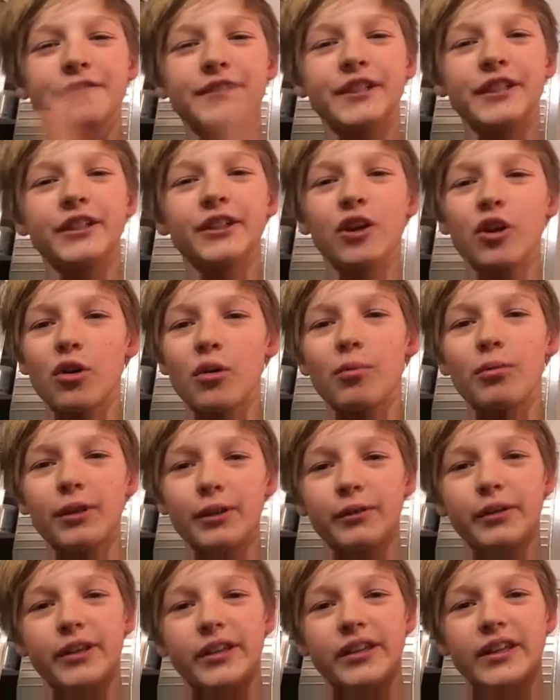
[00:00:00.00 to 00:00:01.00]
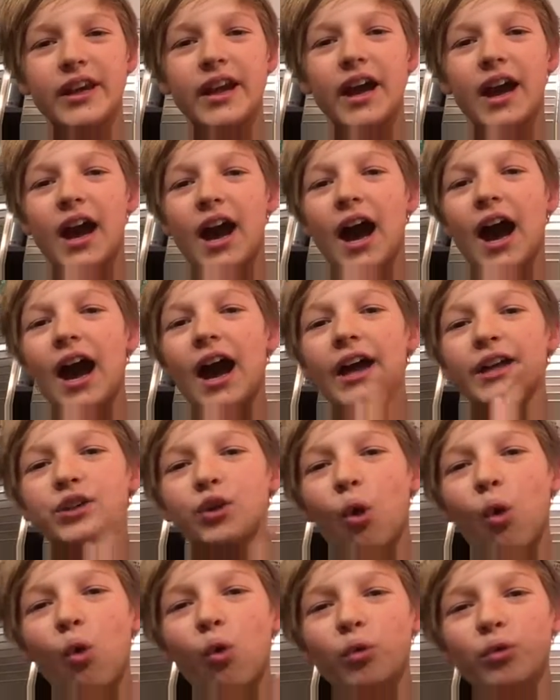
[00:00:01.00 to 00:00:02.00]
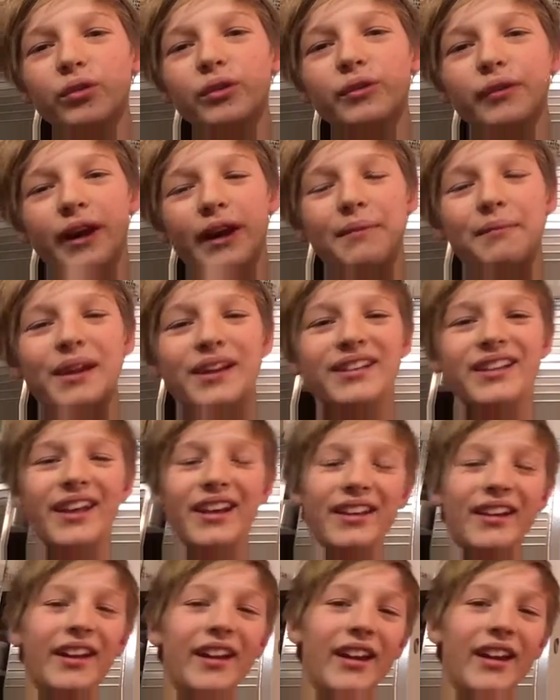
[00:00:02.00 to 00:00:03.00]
vehicle to play with. I totally recommend getting